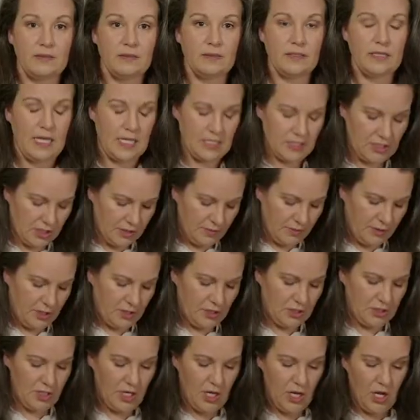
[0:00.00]

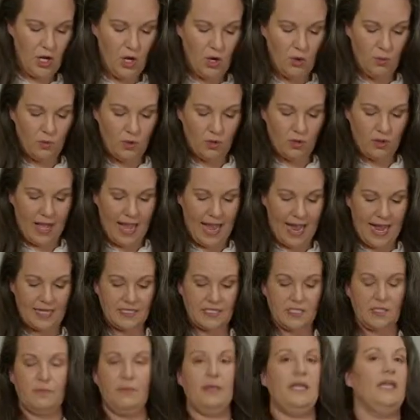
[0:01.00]
customers will
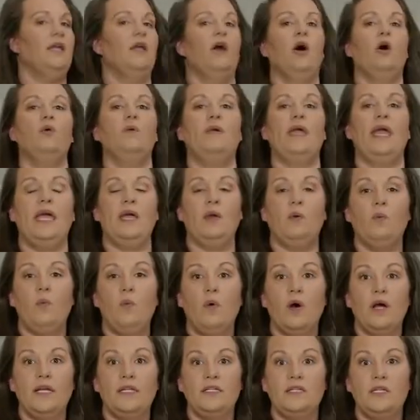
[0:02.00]
ask me, okay,
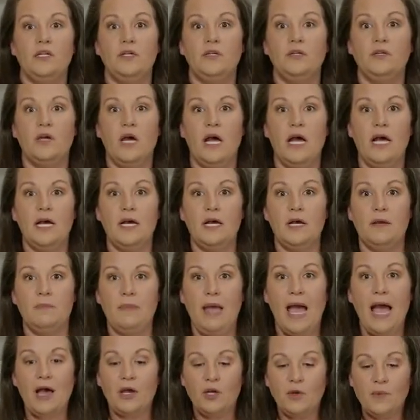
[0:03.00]

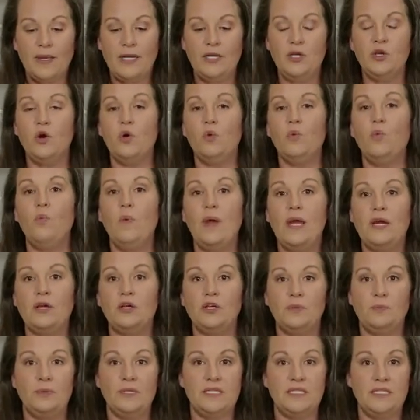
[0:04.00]
how do I know where
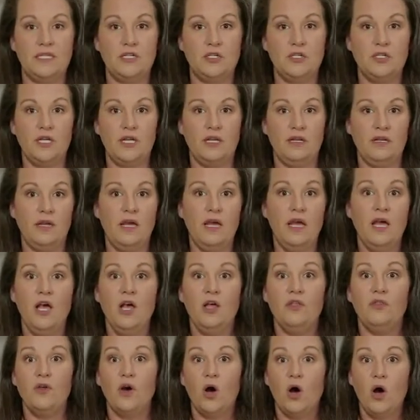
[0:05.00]
to position
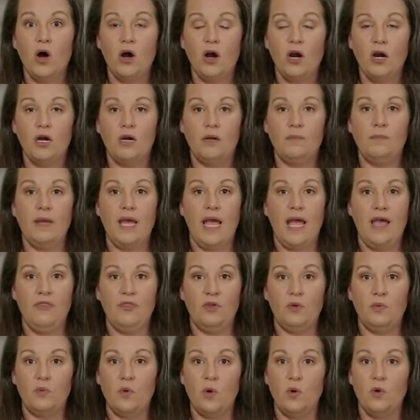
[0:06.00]
the arm and
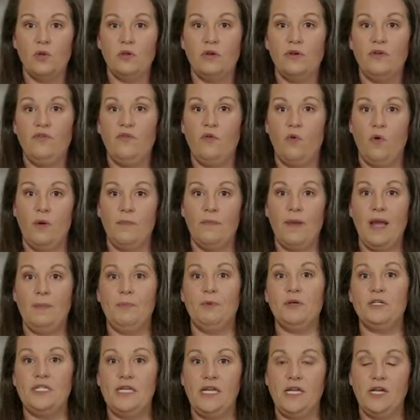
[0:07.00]
the roller for my
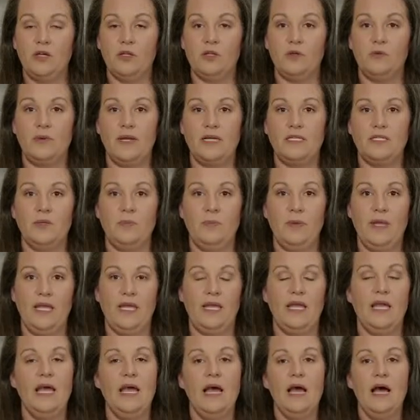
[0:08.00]
particular
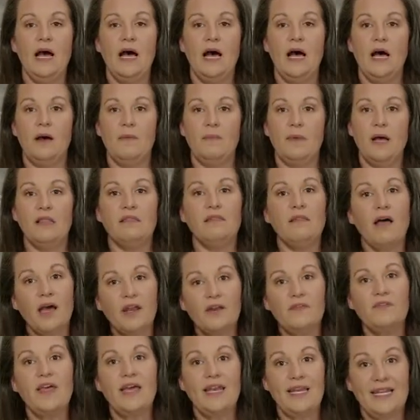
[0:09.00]
recipe? A lot
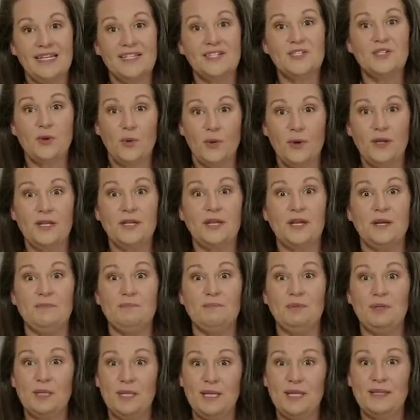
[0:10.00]
of that is going to
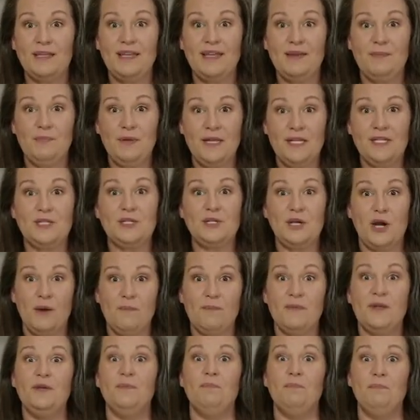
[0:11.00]
completely be
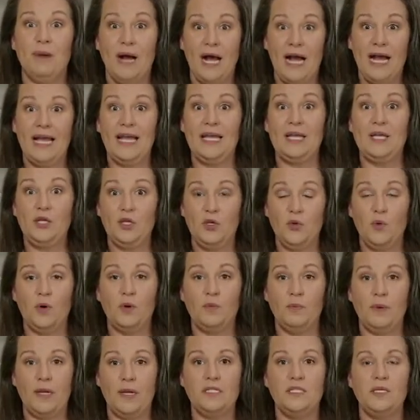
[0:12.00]
determined by your
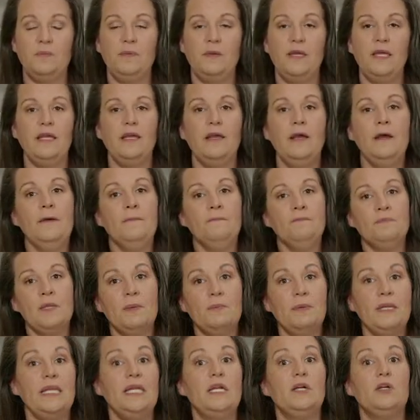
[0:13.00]
recipe,
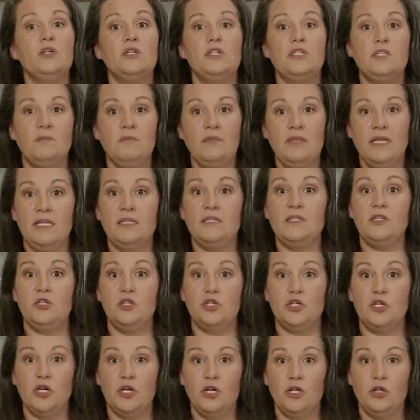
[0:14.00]
but here are some things that
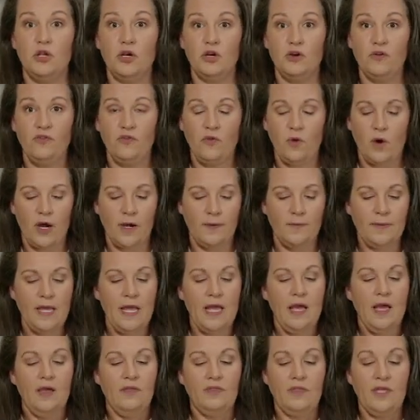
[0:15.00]
you're gonna look for.
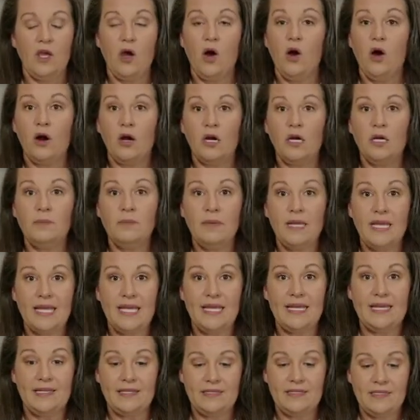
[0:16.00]
The arm
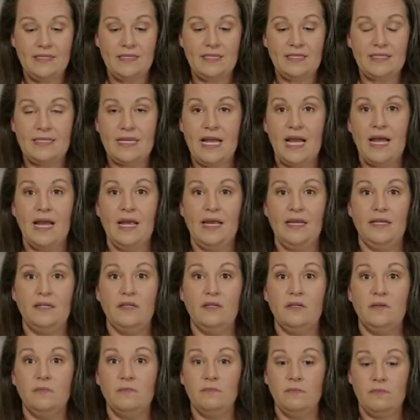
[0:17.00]
is designed
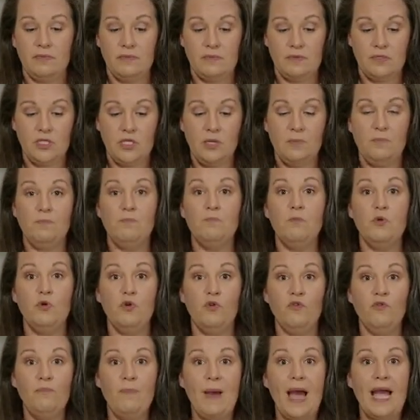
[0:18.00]
to
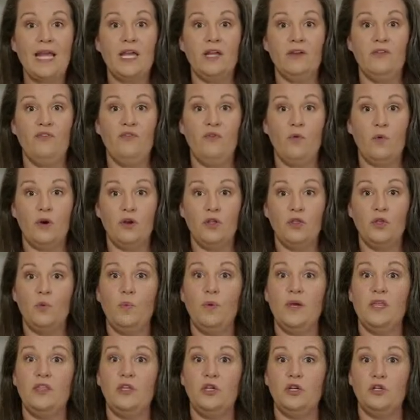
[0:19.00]
move back and forth
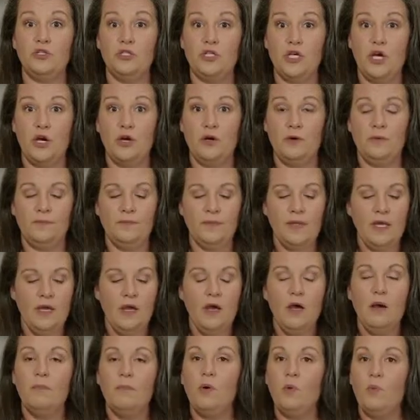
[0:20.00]
with your dough.
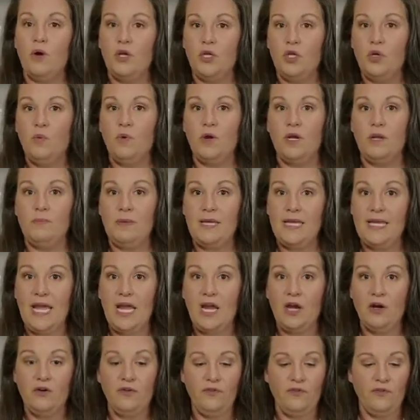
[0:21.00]
But what you want to be
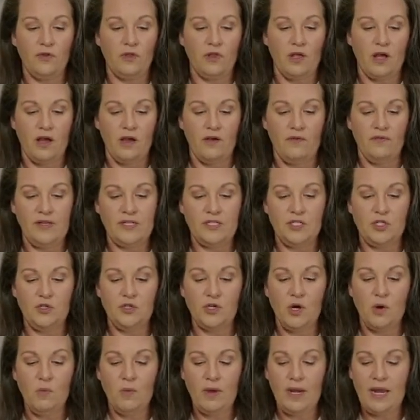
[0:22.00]
careful of is you
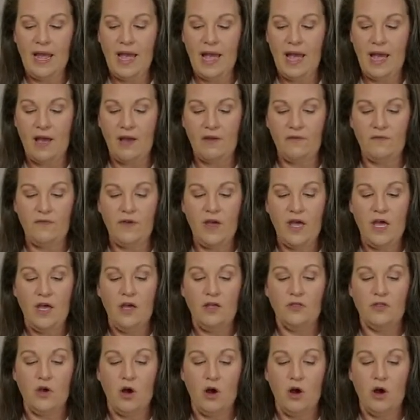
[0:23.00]
don't want to have
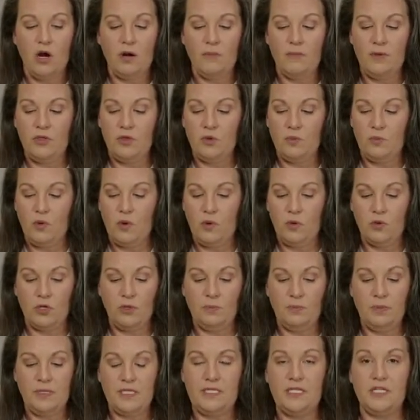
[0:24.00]
the arm and the roller
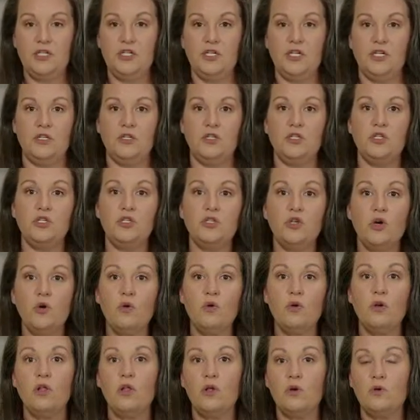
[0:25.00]
positioned
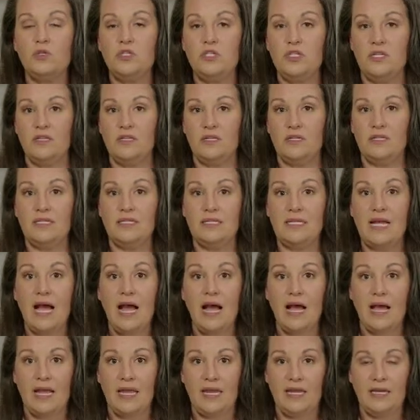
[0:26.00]
so close to the
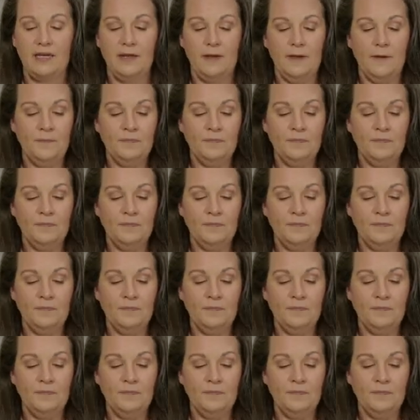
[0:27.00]
side